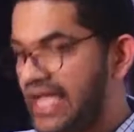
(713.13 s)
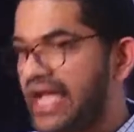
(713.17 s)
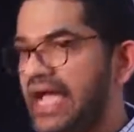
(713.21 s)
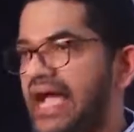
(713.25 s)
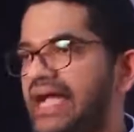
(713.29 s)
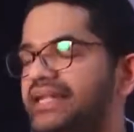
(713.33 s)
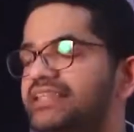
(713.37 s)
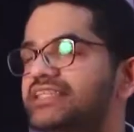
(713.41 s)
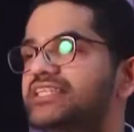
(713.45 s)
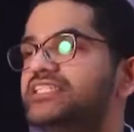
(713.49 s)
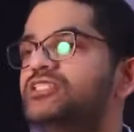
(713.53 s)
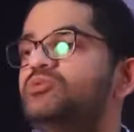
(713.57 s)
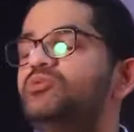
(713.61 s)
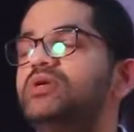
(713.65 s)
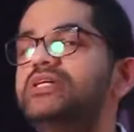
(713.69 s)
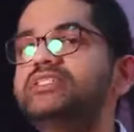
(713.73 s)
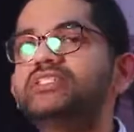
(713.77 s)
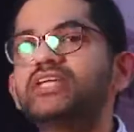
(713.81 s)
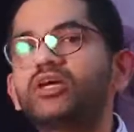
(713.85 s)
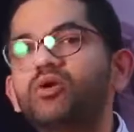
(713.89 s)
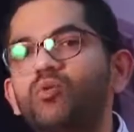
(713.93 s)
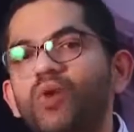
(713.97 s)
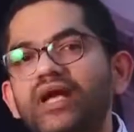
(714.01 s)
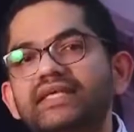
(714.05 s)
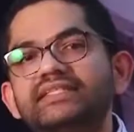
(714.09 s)
And this was
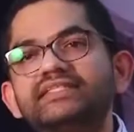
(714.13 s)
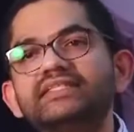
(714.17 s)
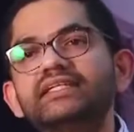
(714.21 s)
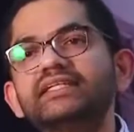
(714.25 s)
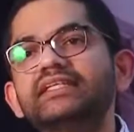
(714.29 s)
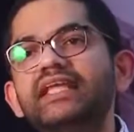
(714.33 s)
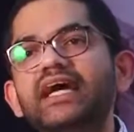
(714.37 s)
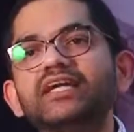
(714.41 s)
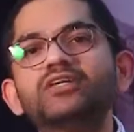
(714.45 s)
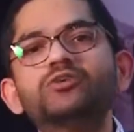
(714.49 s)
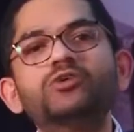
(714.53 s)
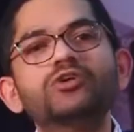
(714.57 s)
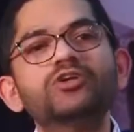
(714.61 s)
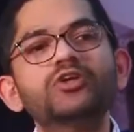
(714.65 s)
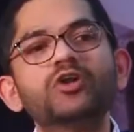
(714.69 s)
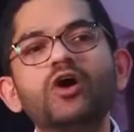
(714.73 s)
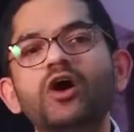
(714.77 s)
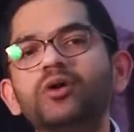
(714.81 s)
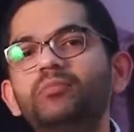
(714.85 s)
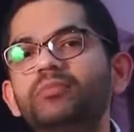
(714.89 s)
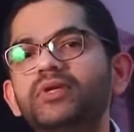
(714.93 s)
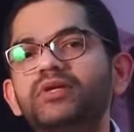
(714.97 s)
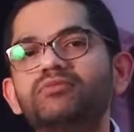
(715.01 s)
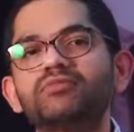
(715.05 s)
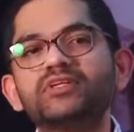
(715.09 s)
a question that could
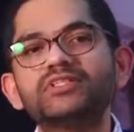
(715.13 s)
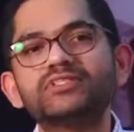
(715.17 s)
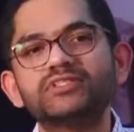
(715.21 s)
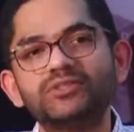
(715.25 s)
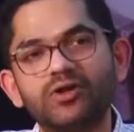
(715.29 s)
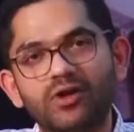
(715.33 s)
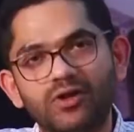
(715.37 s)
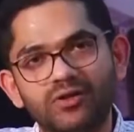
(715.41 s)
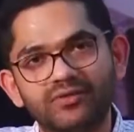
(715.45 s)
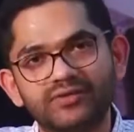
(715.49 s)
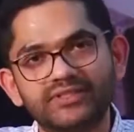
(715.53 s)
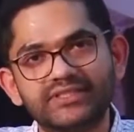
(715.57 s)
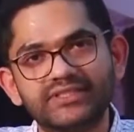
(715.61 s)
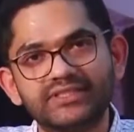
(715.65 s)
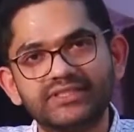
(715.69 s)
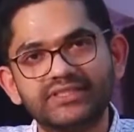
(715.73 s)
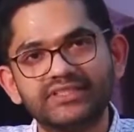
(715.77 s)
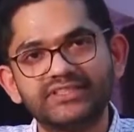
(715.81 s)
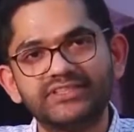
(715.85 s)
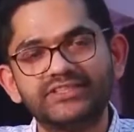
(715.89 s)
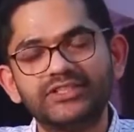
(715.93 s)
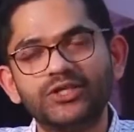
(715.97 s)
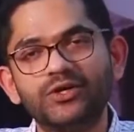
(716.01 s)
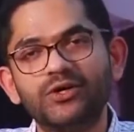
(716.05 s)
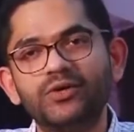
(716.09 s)
not be resolved.
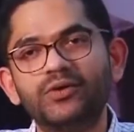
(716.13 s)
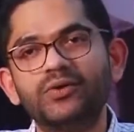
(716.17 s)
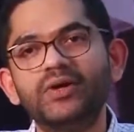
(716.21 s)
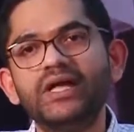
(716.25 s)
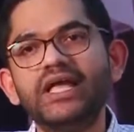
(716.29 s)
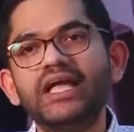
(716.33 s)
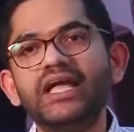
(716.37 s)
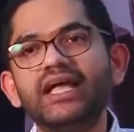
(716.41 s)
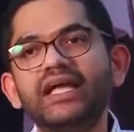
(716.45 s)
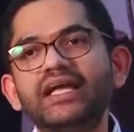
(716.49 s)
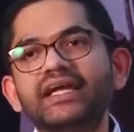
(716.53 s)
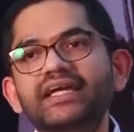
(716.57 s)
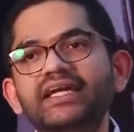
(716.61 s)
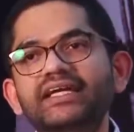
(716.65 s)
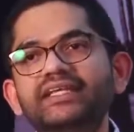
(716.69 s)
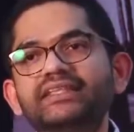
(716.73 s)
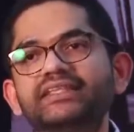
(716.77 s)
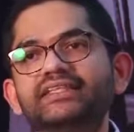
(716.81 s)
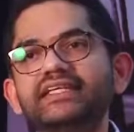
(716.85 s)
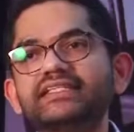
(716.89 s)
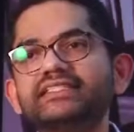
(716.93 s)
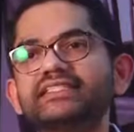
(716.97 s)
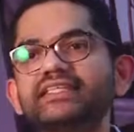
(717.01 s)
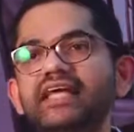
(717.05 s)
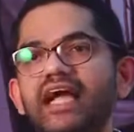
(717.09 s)
So
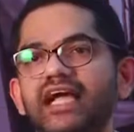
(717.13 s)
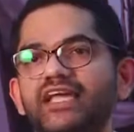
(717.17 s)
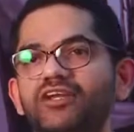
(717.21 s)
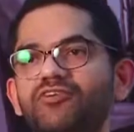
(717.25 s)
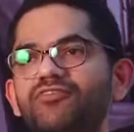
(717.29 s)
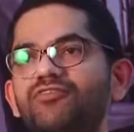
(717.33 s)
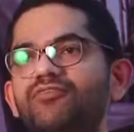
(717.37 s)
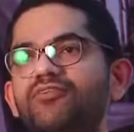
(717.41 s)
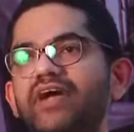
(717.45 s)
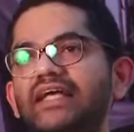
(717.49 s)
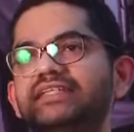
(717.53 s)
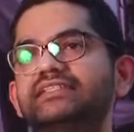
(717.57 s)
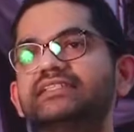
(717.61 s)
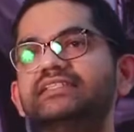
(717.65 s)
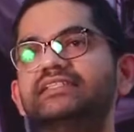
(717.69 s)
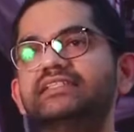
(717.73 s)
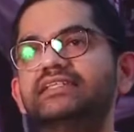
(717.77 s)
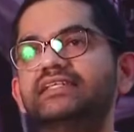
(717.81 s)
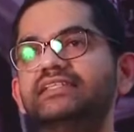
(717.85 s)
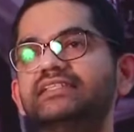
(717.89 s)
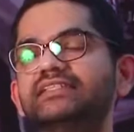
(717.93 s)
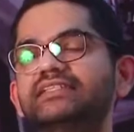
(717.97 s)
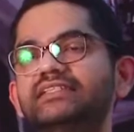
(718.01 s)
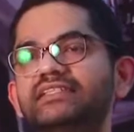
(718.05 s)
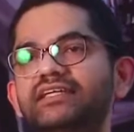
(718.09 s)
this kind of
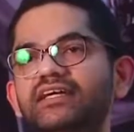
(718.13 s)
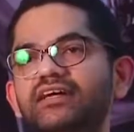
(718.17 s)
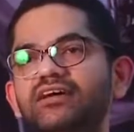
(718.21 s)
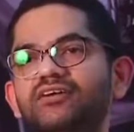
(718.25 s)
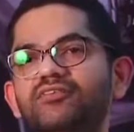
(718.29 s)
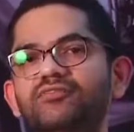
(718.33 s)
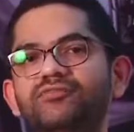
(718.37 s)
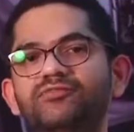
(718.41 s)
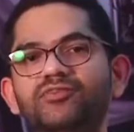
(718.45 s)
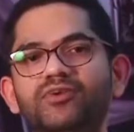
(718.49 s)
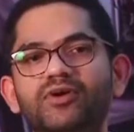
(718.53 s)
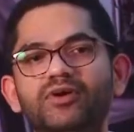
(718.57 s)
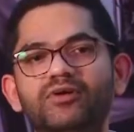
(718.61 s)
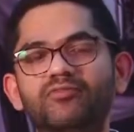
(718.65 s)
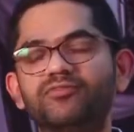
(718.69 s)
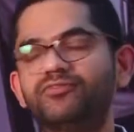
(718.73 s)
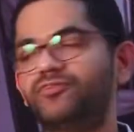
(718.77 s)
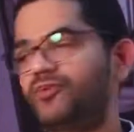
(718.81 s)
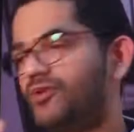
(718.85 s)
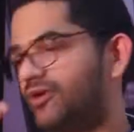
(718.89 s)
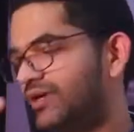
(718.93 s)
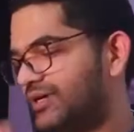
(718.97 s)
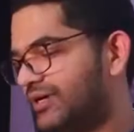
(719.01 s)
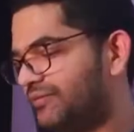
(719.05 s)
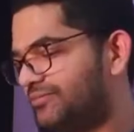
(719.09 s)
festers
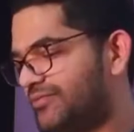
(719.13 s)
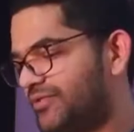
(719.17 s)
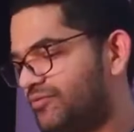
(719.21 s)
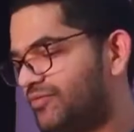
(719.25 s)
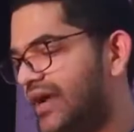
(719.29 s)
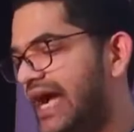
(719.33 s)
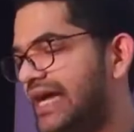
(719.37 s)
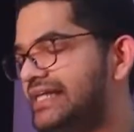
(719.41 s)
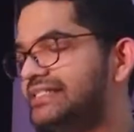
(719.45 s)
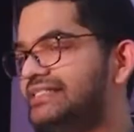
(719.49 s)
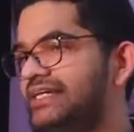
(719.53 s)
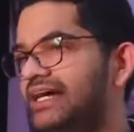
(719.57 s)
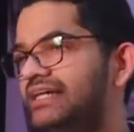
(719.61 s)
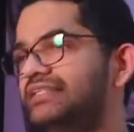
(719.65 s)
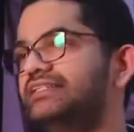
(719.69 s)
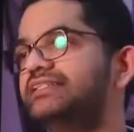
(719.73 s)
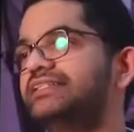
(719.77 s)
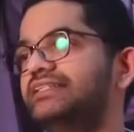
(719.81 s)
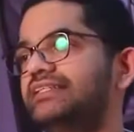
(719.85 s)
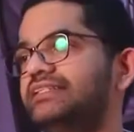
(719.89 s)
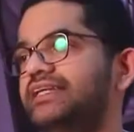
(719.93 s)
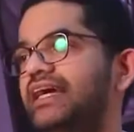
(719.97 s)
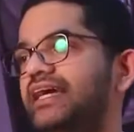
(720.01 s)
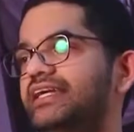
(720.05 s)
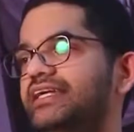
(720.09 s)
for right
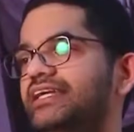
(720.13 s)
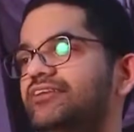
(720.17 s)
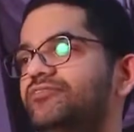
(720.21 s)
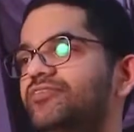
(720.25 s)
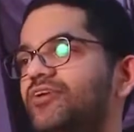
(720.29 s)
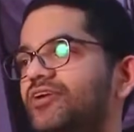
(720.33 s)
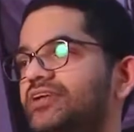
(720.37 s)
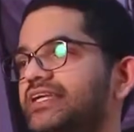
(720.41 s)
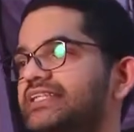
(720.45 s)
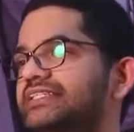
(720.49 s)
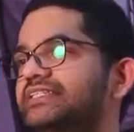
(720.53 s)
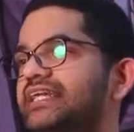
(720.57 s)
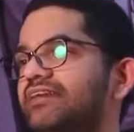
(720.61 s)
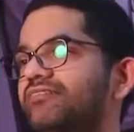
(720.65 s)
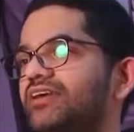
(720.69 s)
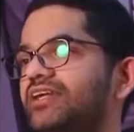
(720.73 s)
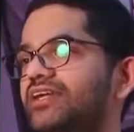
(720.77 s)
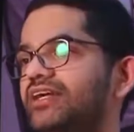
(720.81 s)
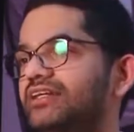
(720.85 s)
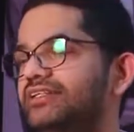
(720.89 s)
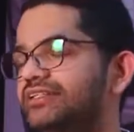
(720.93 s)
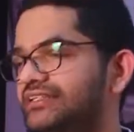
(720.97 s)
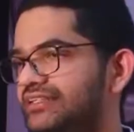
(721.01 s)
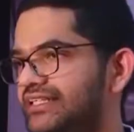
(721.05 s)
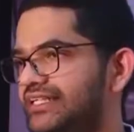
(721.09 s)
until 1947,
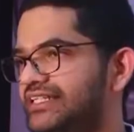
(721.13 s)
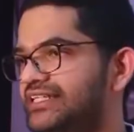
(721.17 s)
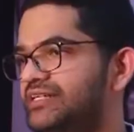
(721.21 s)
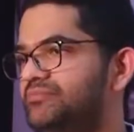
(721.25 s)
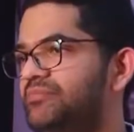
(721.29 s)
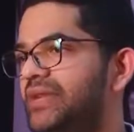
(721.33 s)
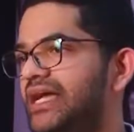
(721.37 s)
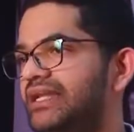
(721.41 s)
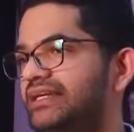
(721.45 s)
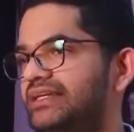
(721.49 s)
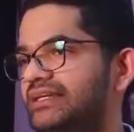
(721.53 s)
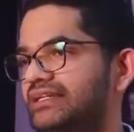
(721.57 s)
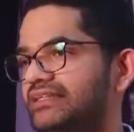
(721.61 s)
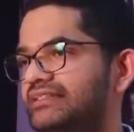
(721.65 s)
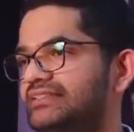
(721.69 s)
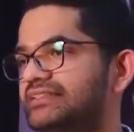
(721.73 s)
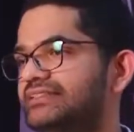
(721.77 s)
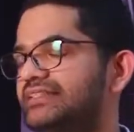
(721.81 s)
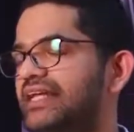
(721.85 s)
until independence,